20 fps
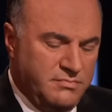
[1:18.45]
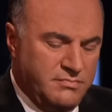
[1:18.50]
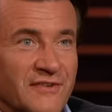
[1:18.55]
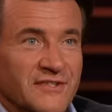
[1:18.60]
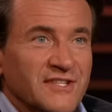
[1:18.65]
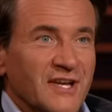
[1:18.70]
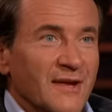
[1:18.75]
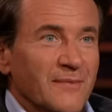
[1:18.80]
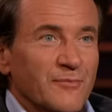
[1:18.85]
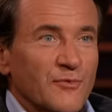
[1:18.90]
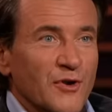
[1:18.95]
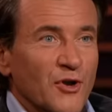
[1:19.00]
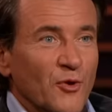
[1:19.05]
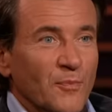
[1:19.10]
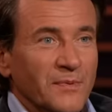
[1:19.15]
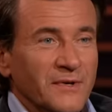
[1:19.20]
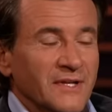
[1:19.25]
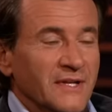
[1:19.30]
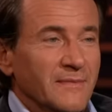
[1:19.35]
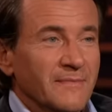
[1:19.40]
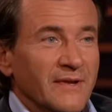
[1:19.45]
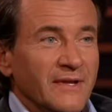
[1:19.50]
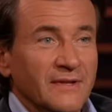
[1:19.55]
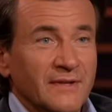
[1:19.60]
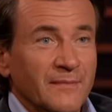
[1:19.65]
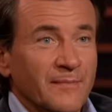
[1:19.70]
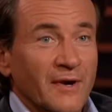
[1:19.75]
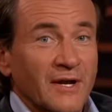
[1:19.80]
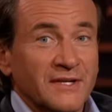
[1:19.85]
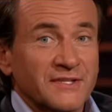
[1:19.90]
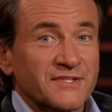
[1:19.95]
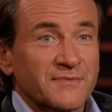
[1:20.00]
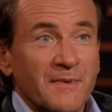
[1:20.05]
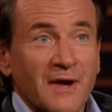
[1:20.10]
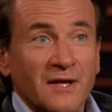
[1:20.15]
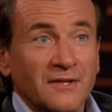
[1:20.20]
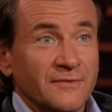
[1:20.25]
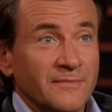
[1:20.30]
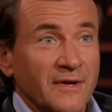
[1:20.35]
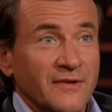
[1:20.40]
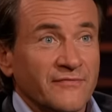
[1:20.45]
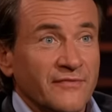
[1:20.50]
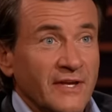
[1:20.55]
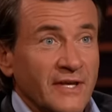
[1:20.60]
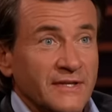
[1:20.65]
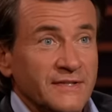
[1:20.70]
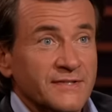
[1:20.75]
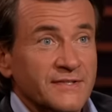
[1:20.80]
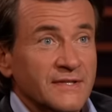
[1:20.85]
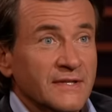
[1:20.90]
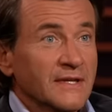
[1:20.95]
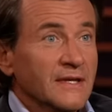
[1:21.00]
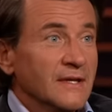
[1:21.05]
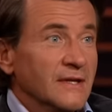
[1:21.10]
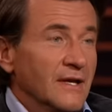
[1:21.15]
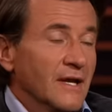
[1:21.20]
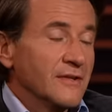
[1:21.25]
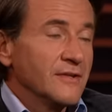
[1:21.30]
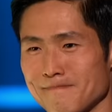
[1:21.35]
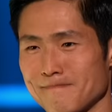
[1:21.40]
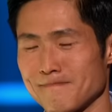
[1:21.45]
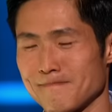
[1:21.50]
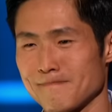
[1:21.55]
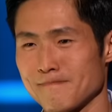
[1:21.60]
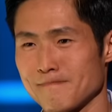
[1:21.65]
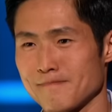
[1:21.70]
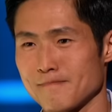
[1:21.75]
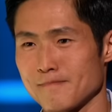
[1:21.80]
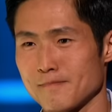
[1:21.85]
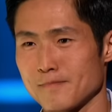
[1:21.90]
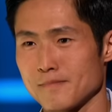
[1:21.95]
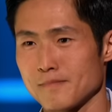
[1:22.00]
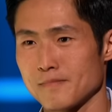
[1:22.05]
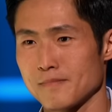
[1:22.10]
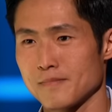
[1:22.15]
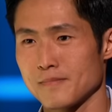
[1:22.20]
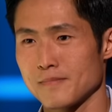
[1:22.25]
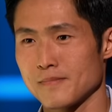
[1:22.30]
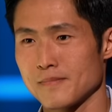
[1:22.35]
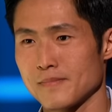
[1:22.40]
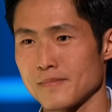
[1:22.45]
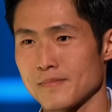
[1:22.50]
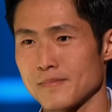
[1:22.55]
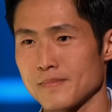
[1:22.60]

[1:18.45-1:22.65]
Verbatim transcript: Every time we opened it, it brought a smile to my face. I think you're really onto something.